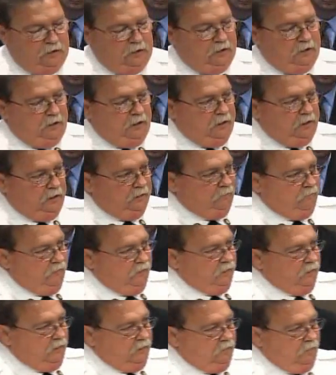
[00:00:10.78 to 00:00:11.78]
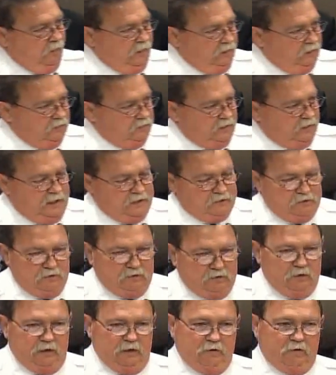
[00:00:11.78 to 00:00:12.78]
in the event of a
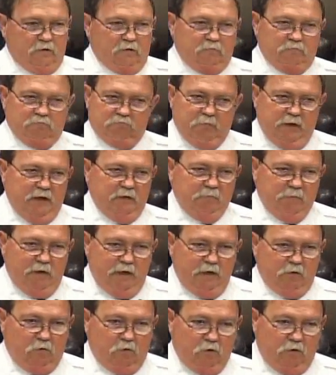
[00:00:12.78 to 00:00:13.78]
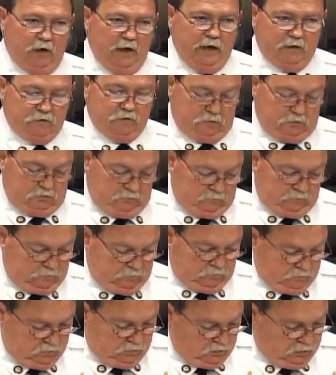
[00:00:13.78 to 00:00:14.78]
disaster, either man-made or natural.
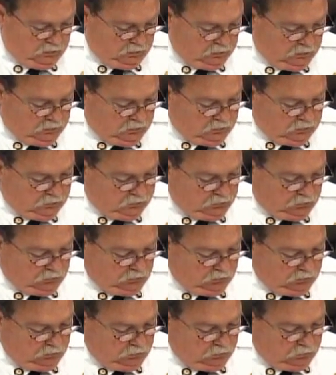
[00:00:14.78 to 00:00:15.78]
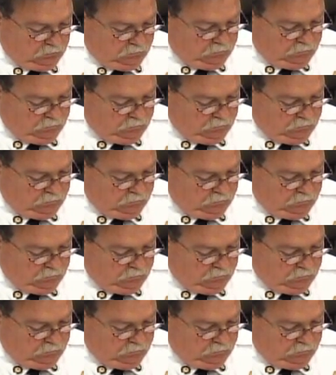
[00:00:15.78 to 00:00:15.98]
So